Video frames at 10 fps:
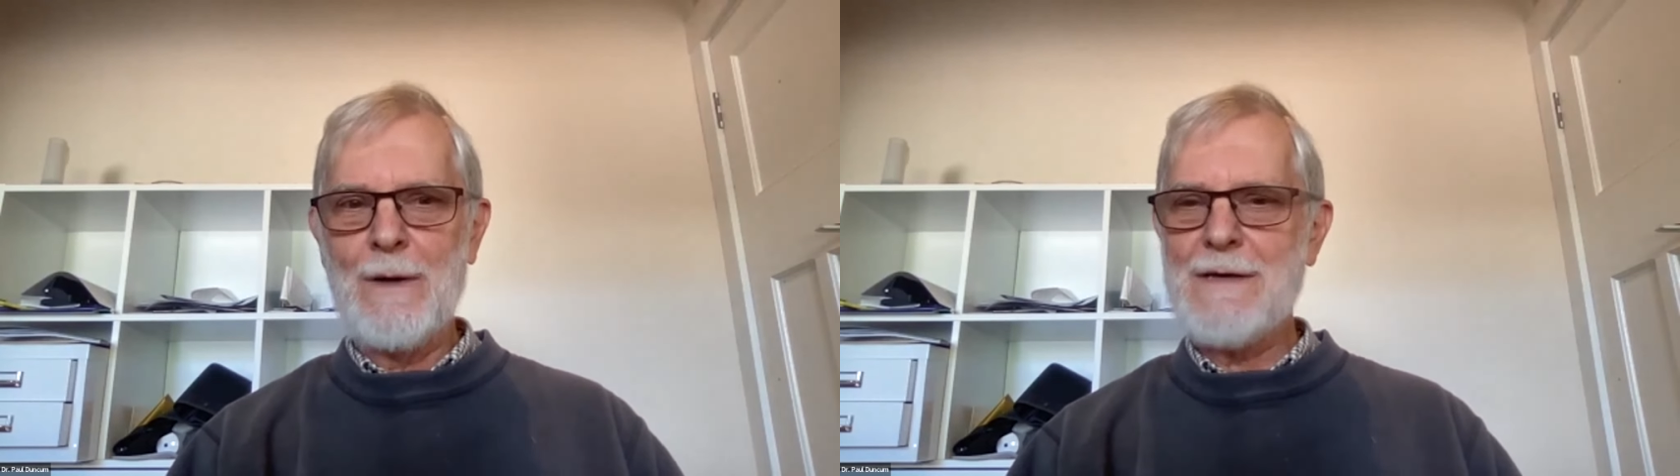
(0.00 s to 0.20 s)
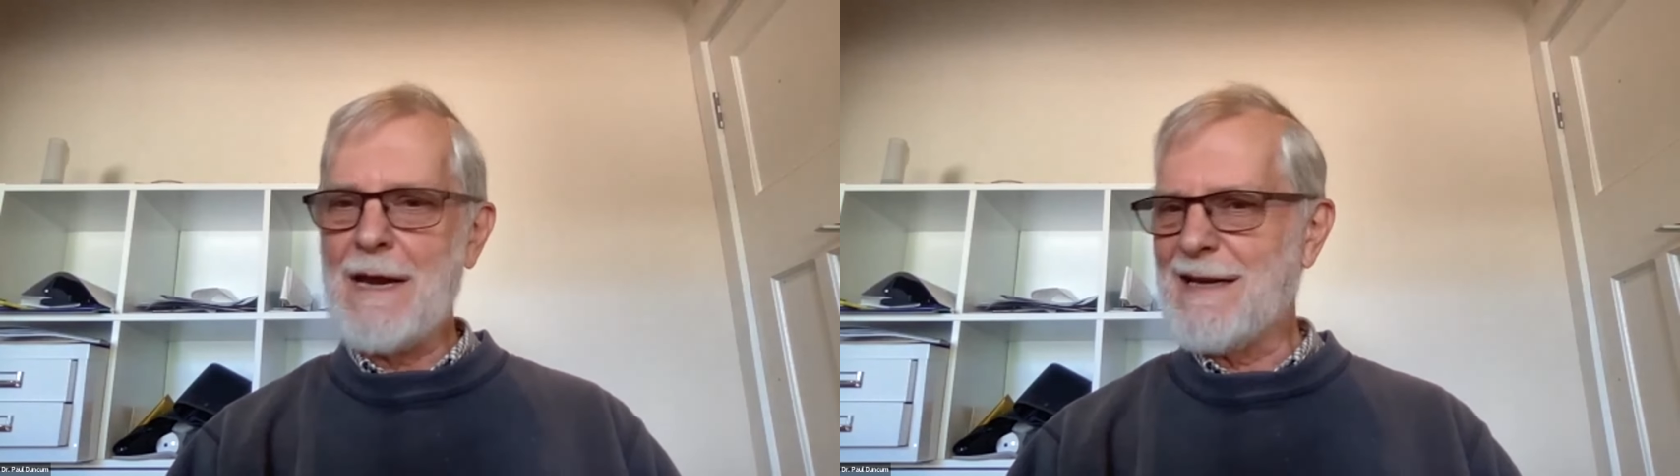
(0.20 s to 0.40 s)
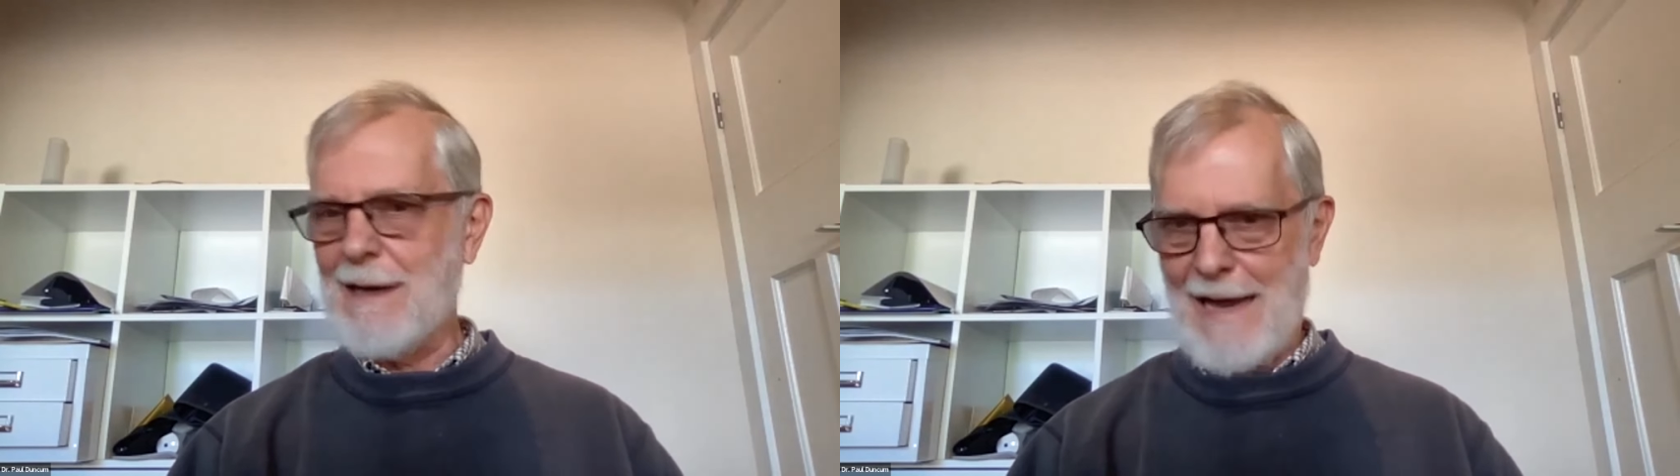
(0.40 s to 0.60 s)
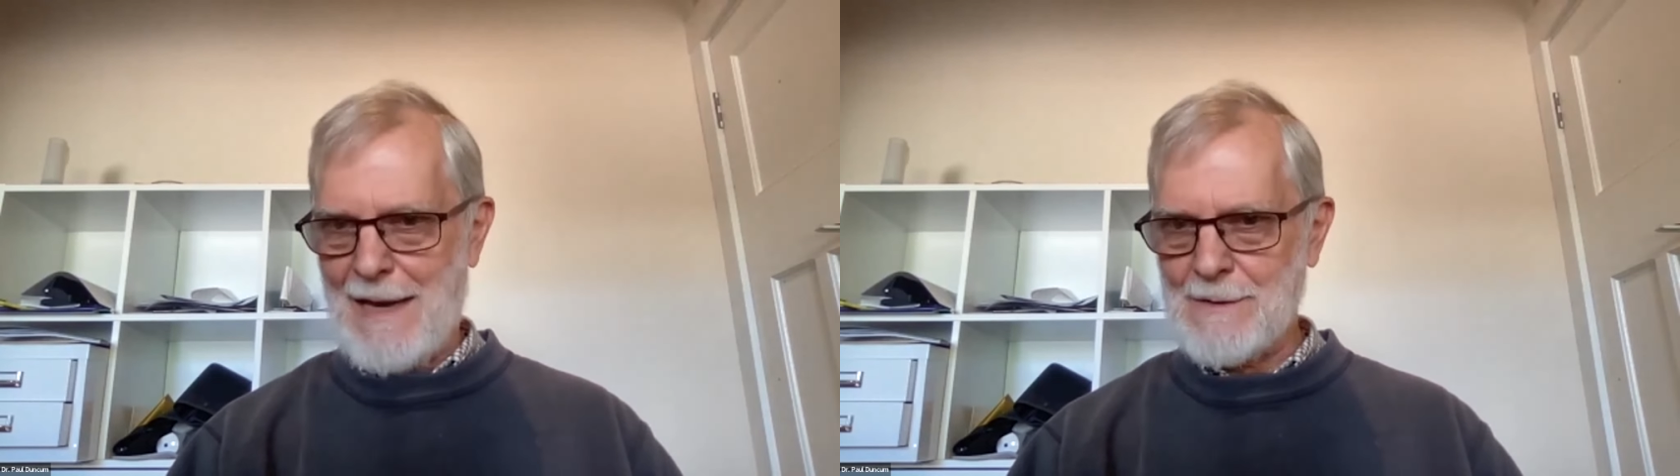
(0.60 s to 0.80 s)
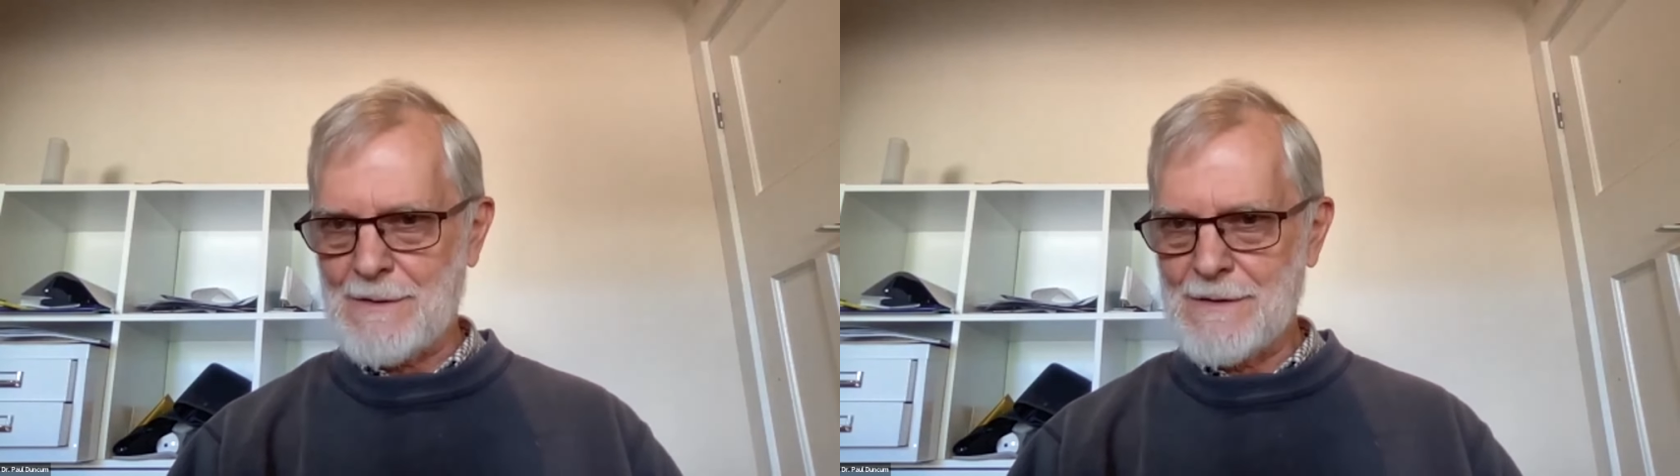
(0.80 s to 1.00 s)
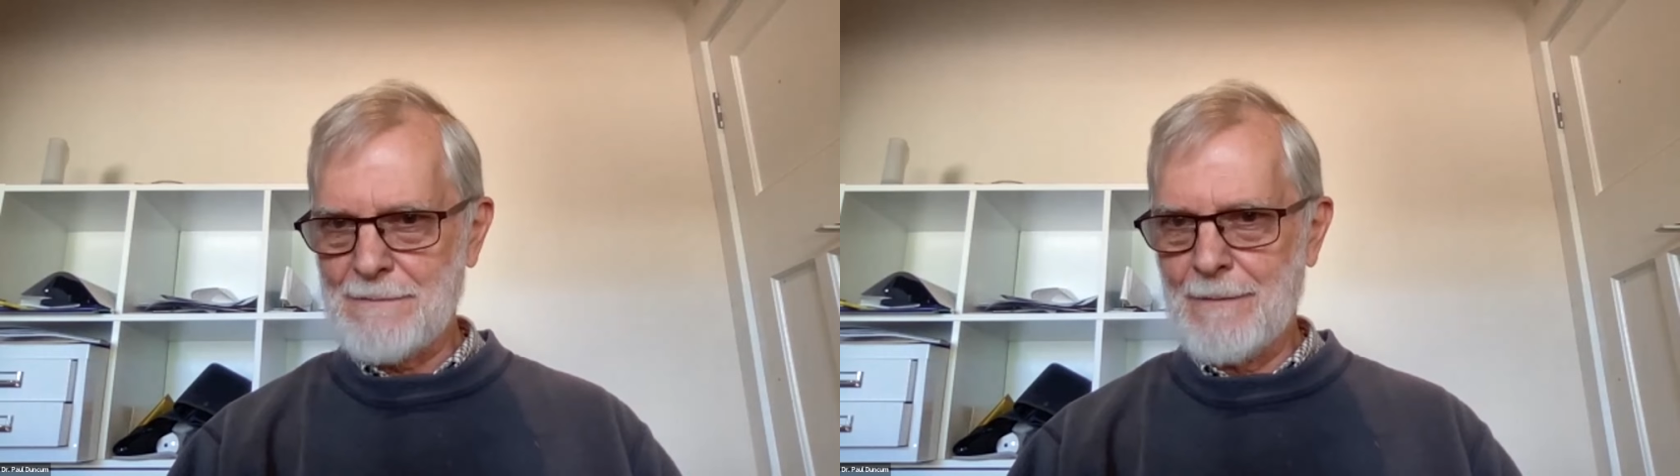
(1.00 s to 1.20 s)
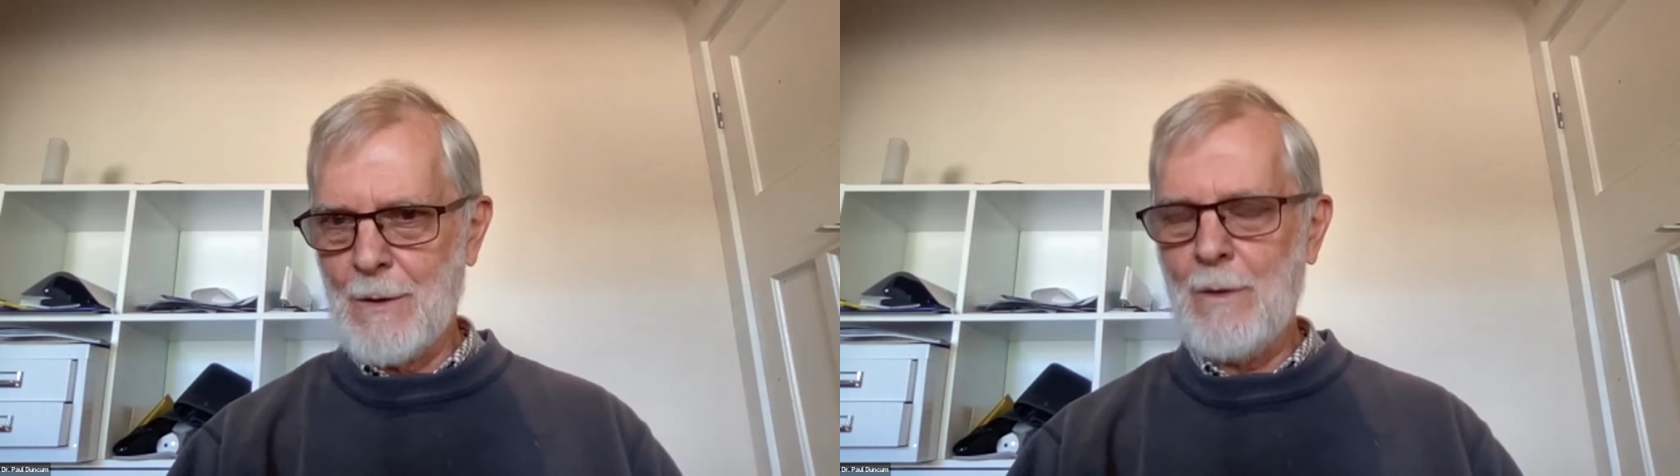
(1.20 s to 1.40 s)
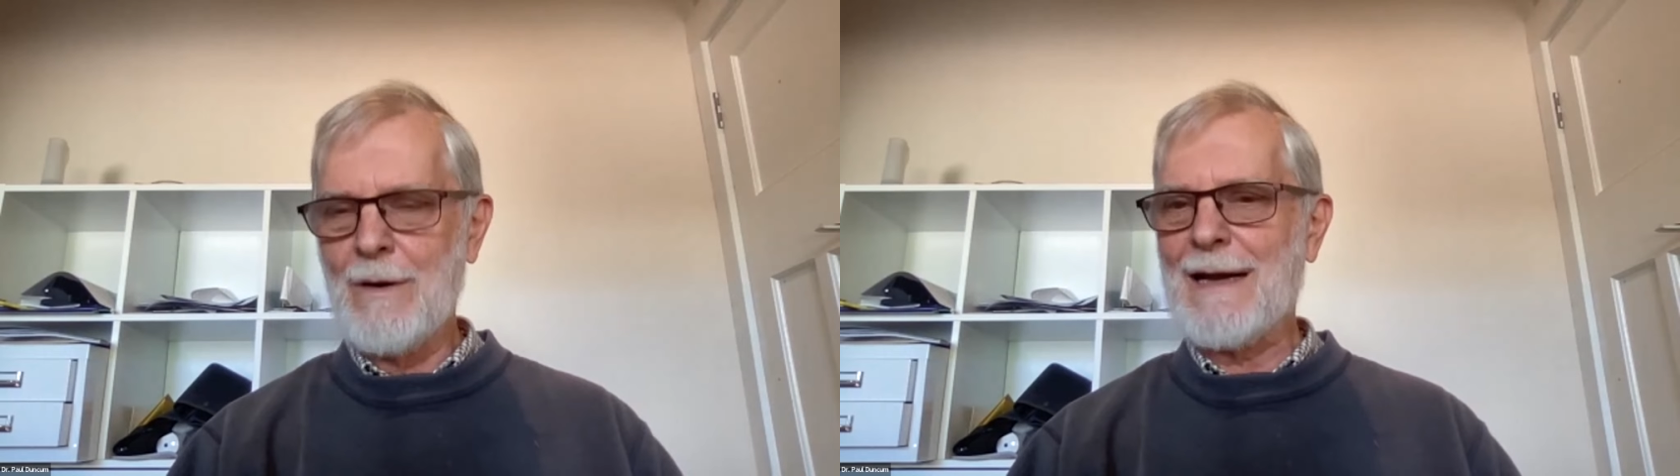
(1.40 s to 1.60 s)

We tend to glance. We're